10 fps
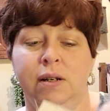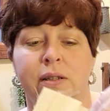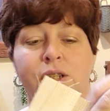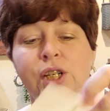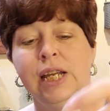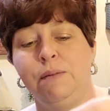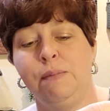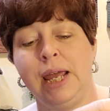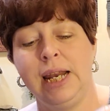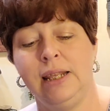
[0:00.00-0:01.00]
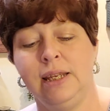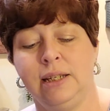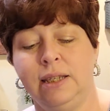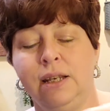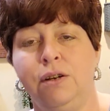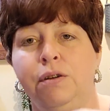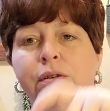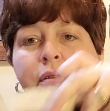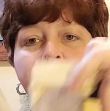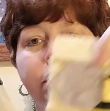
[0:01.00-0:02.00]
she had made this
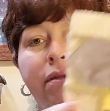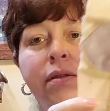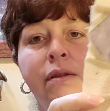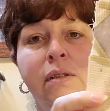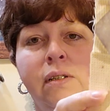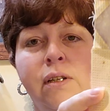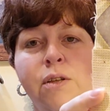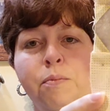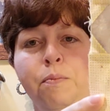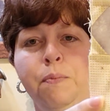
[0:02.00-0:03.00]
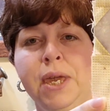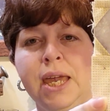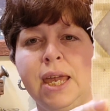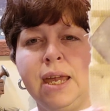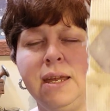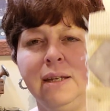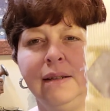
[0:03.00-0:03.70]
little bee.